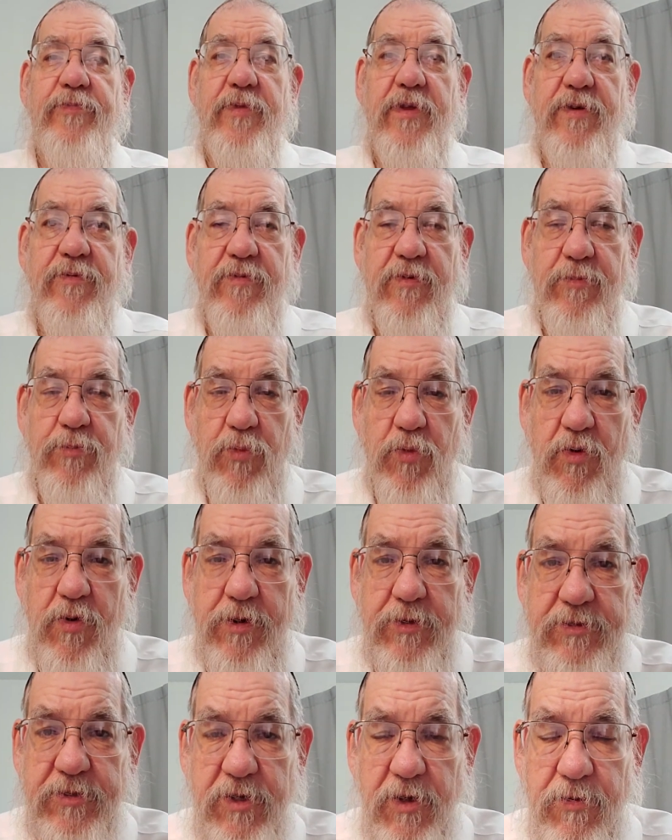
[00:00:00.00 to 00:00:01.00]
Even
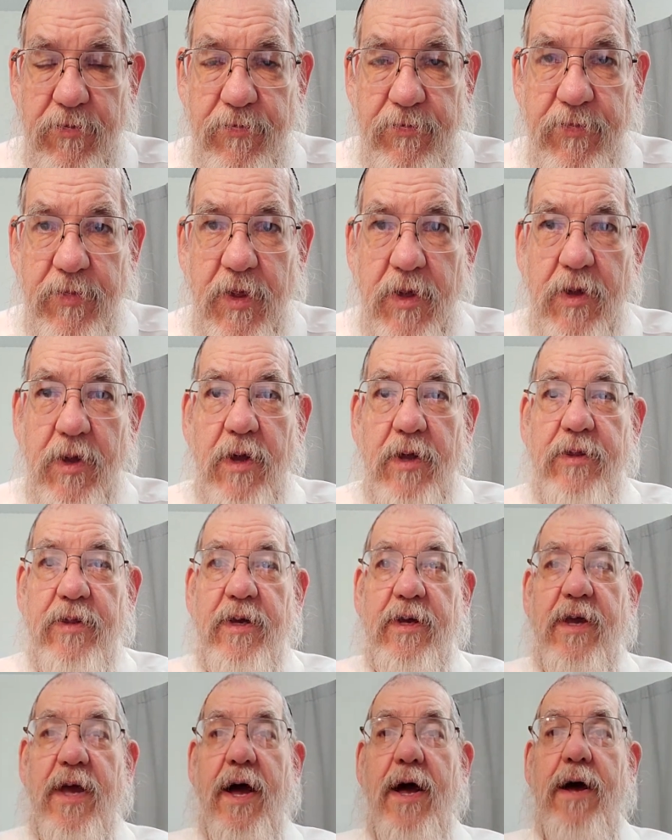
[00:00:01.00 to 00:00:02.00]
more so.
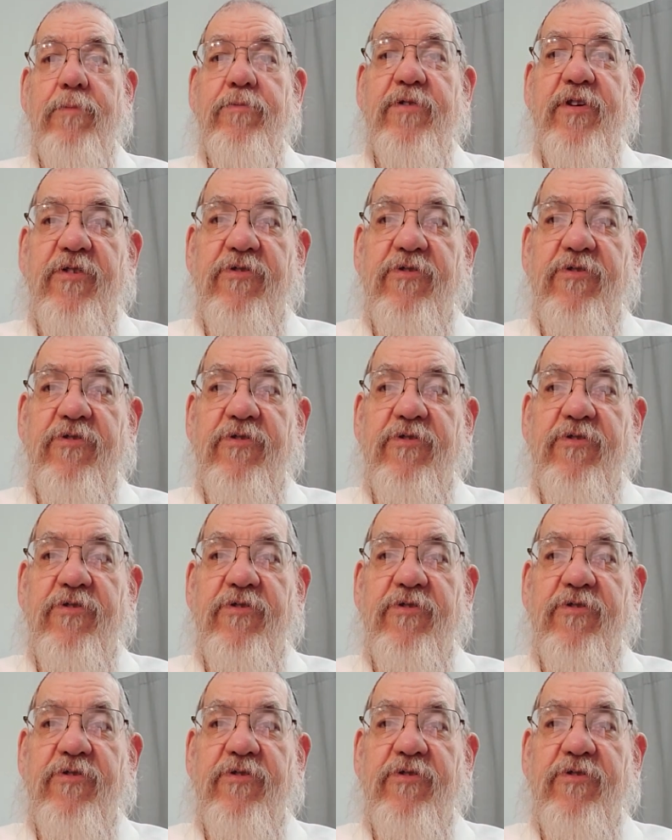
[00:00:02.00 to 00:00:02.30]
Even